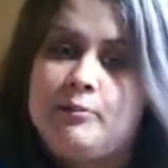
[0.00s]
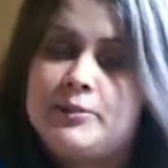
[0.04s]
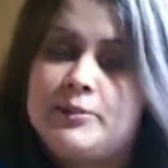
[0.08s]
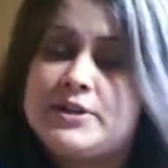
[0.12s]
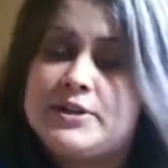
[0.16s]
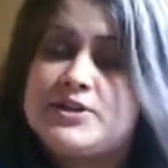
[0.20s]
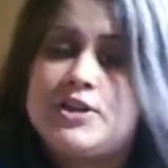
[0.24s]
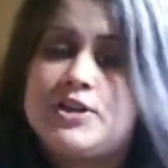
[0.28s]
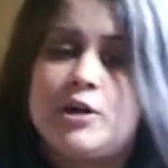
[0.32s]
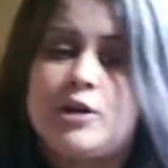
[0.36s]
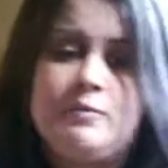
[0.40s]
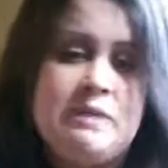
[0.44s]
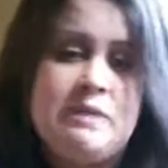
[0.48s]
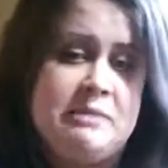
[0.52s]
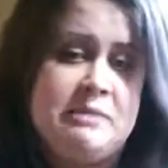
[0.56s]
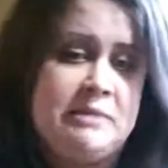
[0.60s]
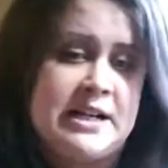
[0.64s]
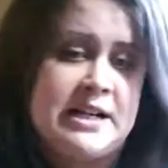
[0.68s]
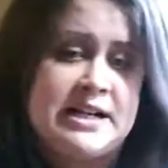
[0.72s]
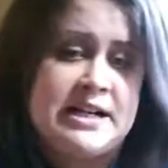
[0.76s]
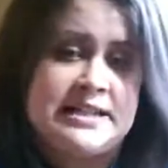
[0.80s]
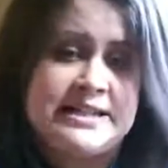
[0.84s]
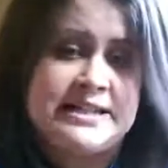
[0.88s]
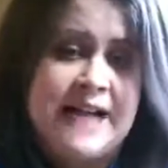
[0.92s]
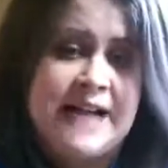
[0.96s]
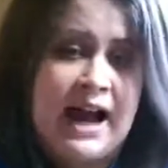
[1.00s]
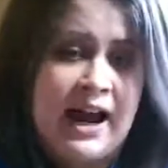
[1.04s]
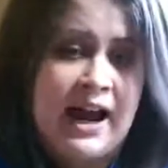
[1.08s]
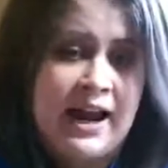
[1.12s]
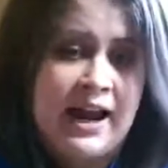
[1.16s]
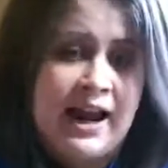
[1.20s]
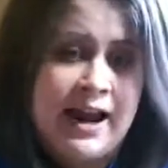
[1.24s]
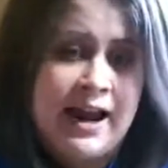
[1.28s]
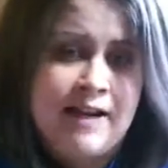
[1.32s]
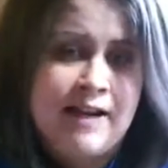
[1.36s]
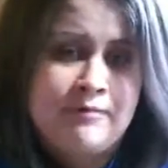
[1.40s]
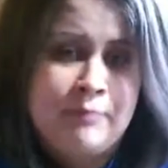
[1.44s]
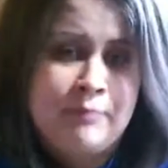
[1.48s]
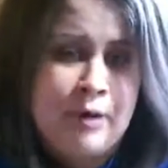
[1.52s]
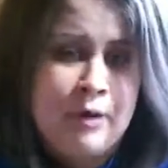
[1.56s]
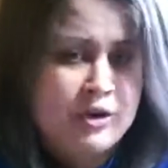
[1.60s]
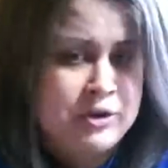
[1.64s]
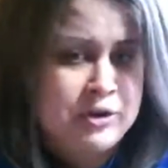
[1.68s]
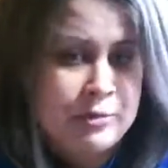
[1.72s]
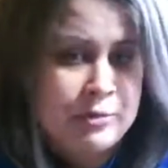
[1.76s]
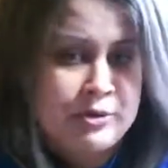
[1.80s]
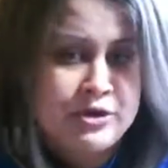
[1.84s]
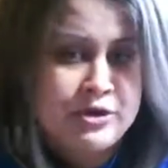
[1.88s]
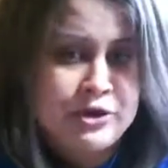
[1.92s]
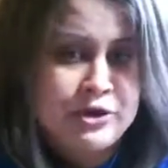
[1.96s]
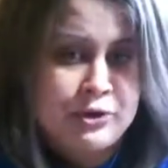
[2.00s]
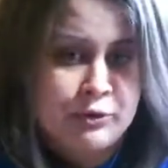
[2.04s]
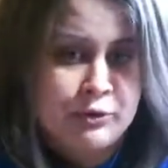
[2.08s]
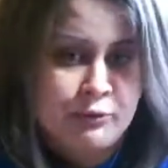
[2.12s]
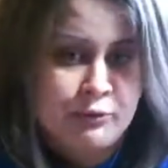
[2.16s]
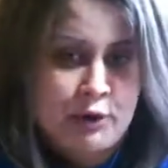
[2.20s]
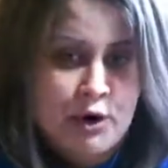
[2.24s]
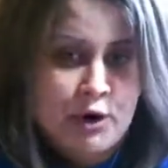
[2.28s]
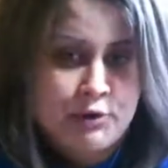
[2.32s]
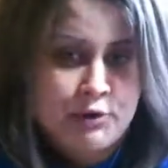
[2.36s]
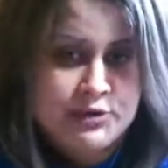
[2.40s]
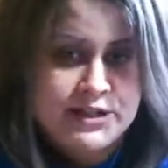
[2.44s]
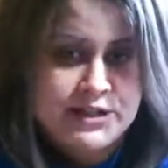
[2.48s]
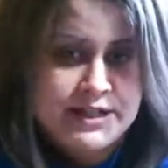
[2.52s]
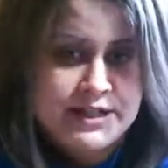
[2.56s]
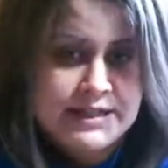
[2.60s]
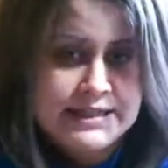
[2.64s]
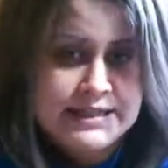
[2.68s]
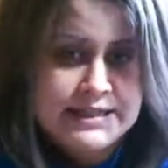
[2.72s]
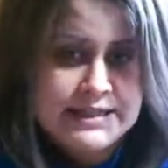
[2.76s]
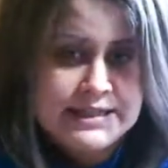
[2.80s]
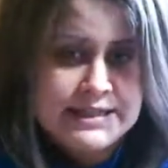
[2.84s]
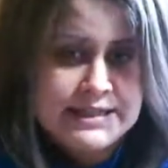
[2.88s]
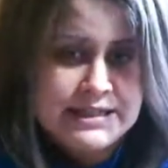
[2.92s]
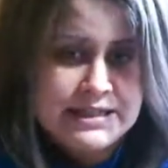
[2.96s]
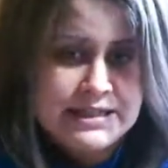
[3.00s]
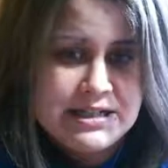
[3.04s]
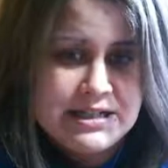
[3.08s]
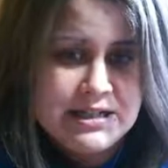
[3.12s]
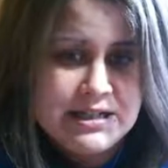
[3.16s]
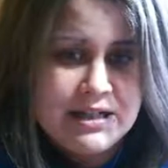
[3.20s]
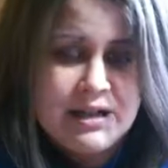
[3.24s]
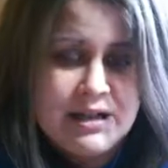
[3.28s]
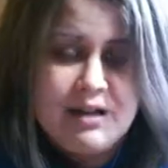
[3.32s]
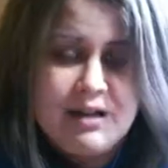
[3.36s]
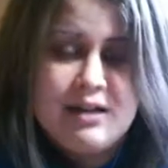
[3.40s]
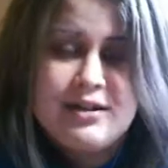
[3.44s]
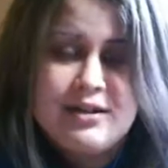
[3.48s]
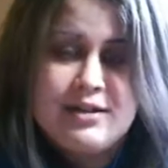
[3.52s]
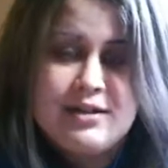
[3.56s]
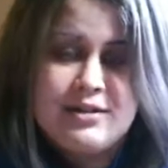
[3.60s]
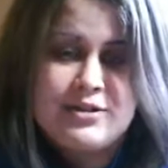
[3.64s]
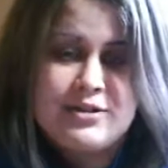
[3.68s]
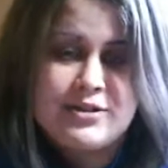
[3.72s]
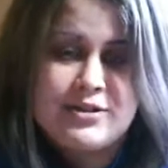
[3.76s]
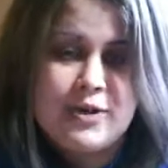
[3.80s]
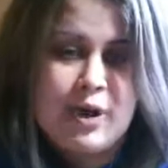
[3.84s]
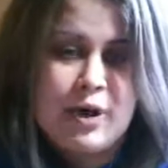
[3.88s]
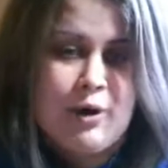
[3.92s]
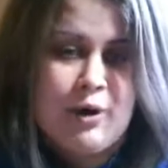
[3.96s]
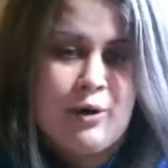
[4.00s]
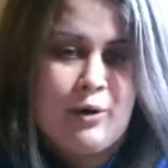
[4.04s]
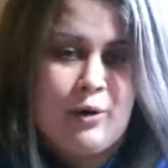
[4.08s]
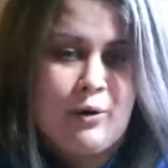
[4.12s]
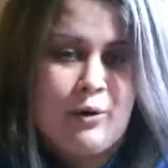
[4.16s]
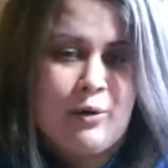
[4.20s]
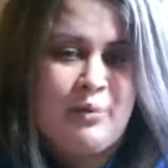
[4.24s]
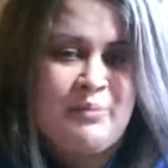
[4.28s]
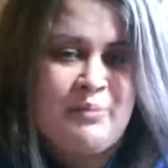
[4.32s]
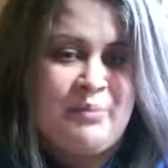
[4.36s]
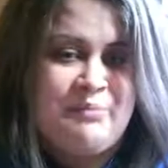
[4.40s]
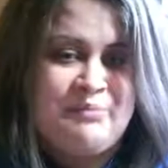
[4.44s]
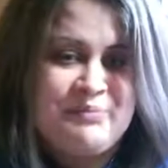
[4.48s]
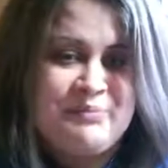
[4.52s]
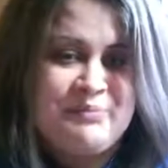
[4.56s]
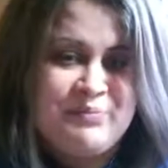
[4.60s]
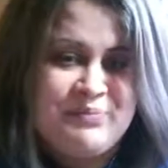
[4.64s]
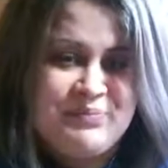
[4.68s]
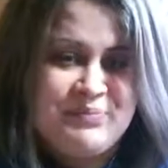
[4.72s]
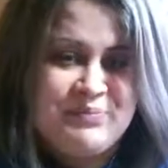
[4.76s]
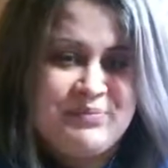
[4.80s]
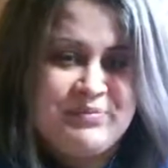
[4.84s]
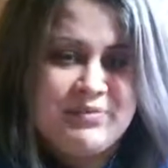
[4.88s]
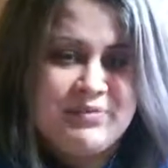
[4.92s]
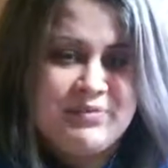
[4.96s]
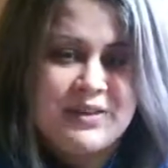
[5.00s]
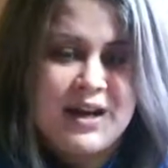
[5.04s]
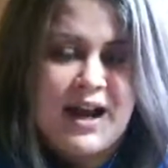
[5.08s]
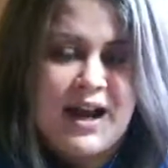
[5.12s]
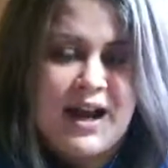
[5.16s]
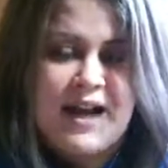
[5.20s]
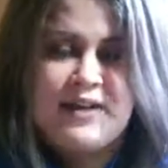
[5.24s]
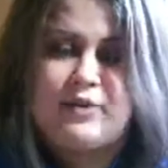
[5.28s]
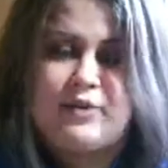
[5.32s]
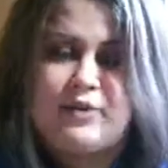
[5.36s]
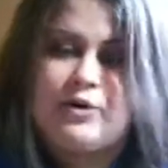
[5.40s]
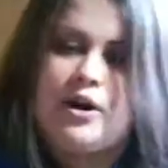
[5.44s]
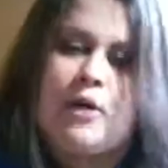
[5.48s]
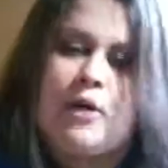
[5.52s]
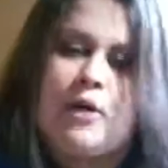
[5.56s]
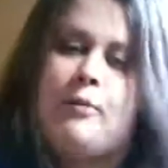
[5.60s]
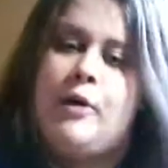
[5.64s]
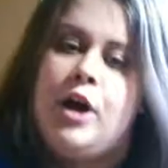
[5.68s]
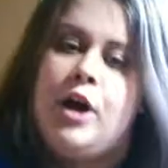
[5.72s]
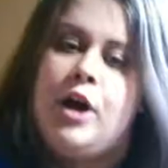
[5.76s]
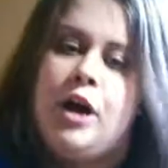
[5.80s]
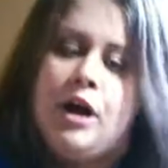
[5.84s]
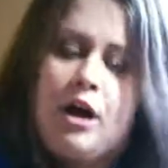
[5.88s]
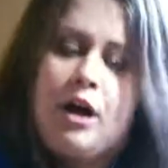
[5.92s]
This could be because I have multiple sclerosis, so I don't know.